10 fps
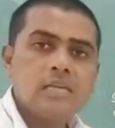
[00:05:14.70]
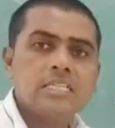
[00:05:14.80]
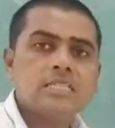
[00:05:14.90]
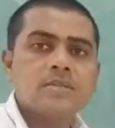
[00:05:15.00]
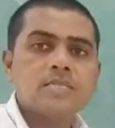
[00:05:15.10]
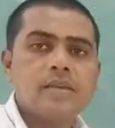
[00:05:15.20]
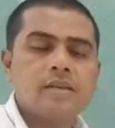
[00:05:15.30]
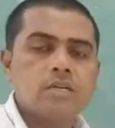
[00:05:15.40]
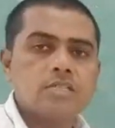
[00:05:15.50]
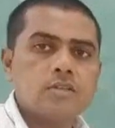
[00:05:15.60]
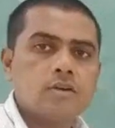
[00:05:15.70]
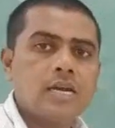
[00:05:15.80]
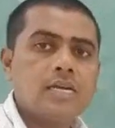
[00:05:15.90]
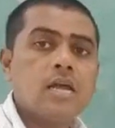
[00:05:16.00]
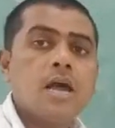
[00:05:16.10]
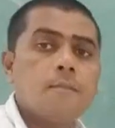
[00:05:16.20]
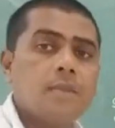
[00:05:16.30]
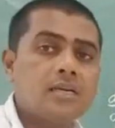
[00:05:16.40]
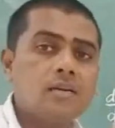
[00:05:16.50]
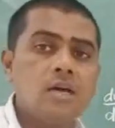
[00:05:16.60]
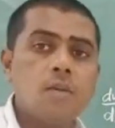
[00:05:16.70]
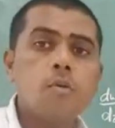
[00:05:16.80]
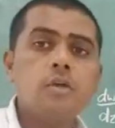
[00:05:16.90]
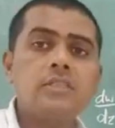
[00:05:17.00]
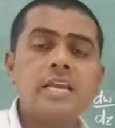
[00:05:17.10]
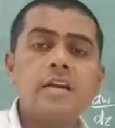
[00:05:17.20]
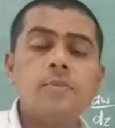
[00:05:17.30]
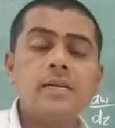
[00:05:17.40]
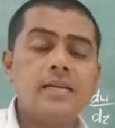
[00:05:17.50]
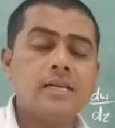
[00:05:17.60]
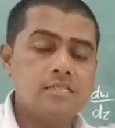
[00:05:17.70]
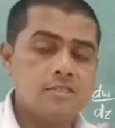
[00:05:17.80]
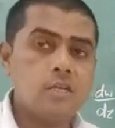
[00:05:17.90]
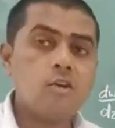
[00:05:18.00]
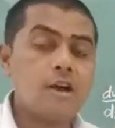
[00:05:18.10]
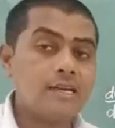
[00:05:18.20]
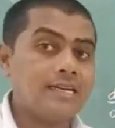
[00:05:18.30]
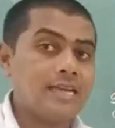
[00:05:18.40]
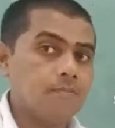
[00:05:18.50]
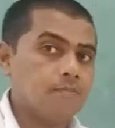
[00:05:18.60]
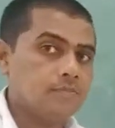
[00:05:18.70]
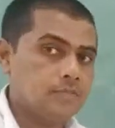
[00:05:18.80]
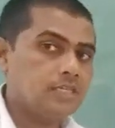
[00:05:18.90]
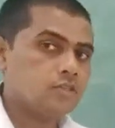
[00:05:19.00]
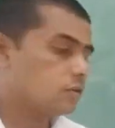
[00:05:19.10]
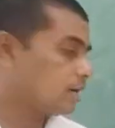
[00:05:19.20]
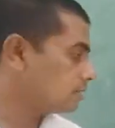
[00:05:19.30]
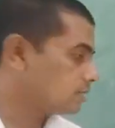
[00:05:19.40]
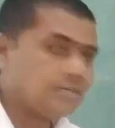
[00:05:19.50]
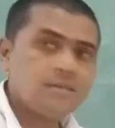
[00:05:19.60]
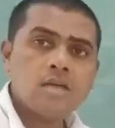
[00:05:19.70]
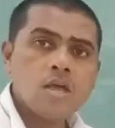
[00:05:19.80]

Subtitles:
this must be equal to 0, right? But both cannot be 0 at a time. That you should understand.